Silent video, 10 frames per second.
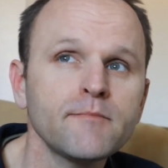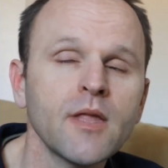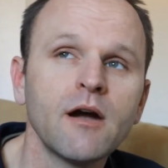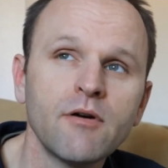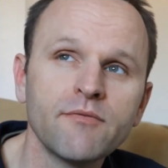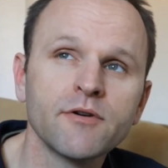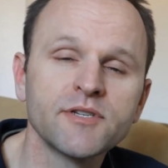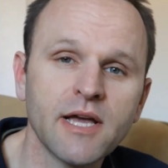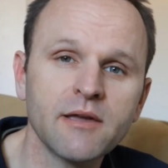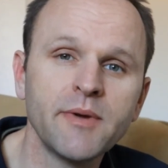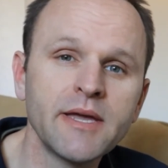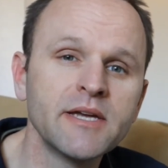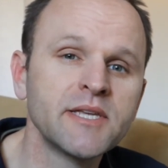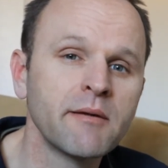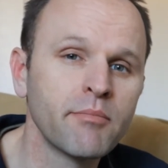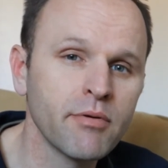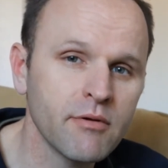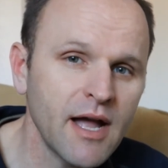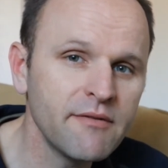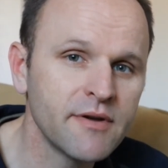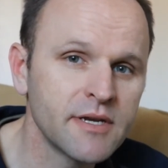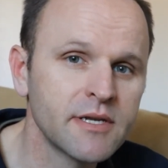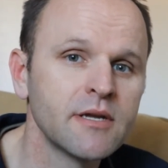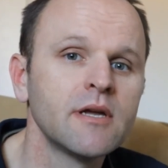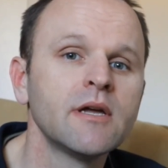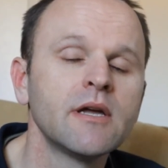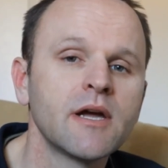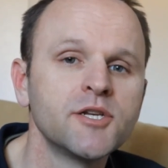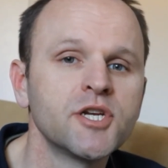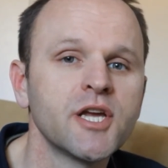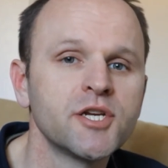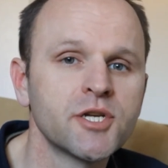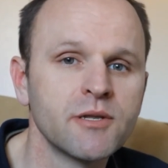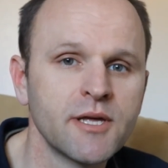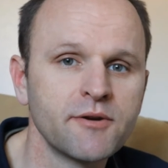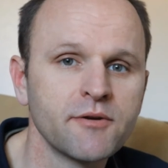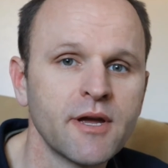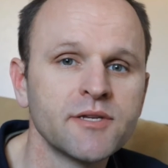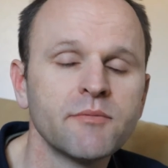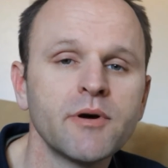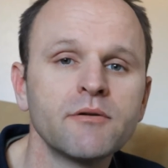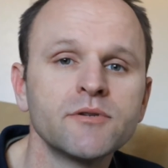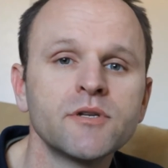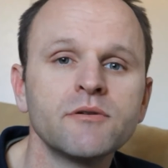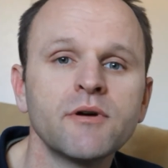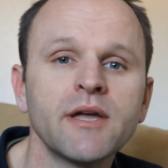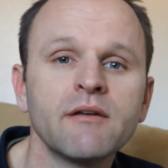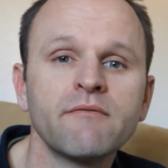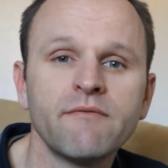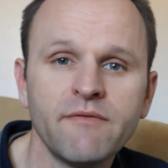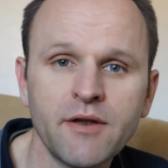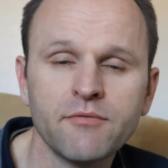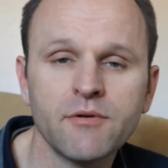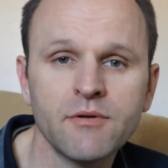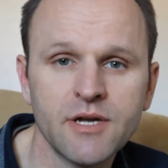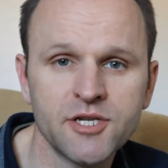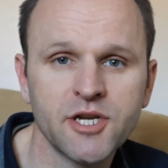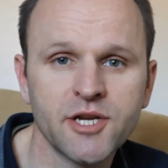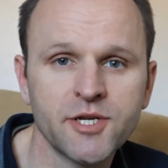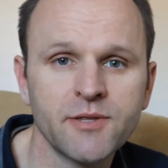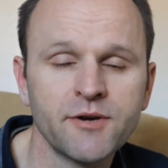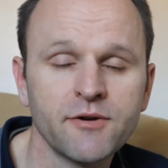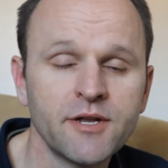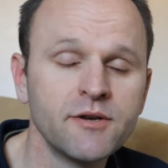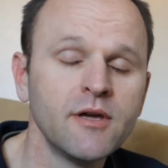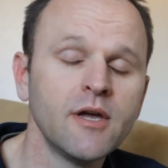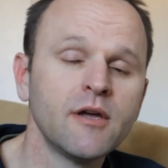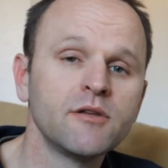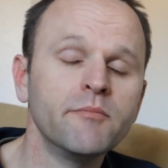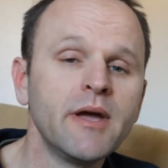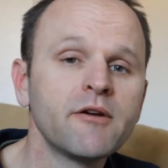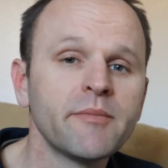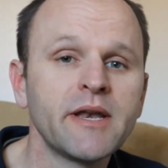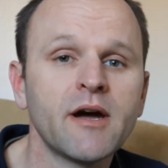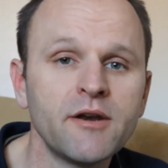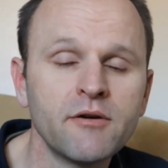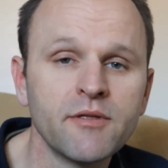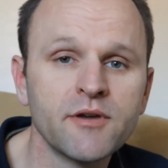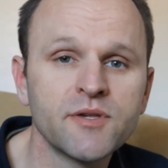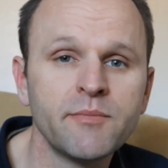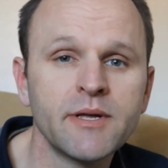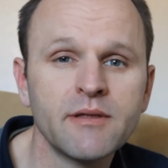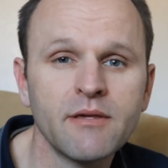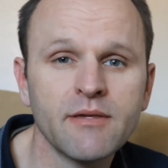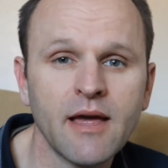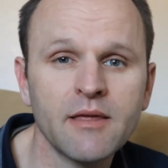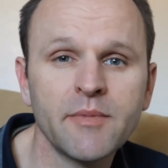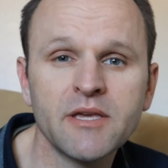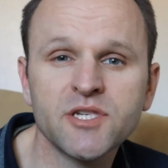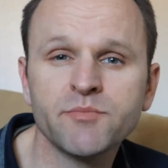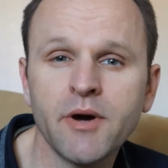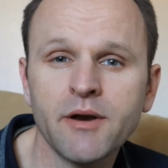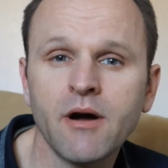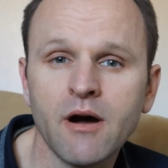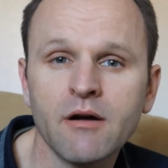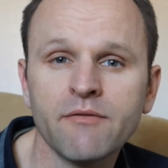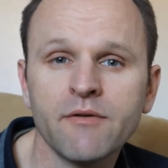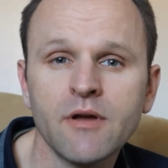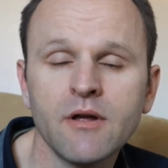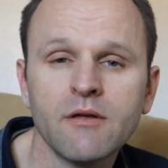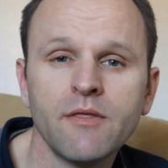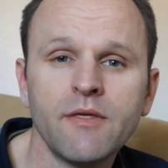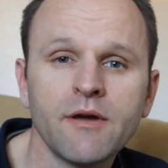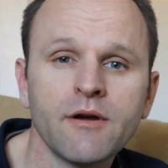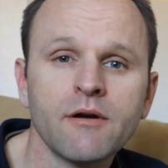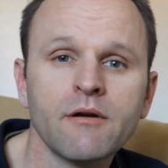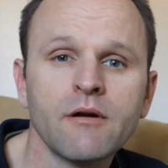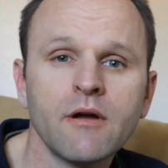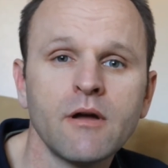However, Sallie Mae is a private education lender as opposed to a federal education lender. And you may or may not know this, but Sallie Mae spun off the